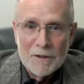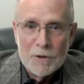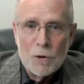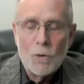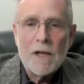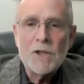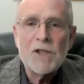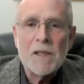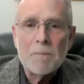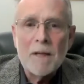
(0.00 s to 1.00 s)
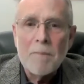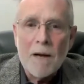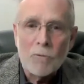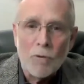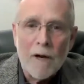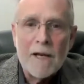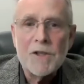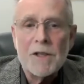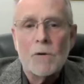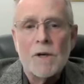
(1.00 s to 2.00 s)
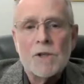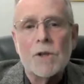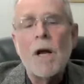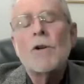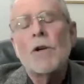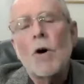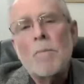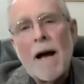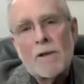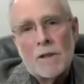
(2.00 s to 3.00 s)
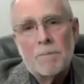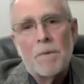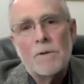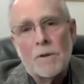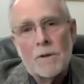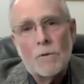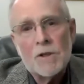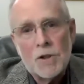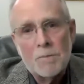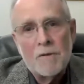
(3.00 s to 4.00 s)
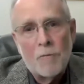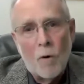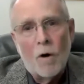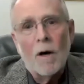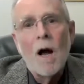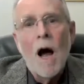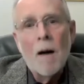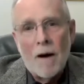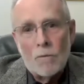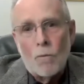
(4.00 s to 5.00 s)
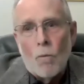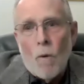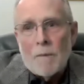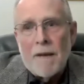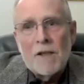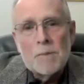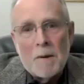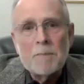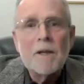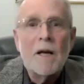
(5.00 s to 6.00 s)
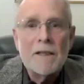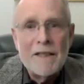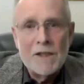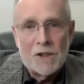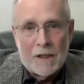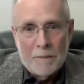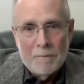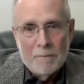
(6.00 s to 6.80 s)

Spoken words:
You can simply, by raising the question, to go back to the question before about what makes people uneasy.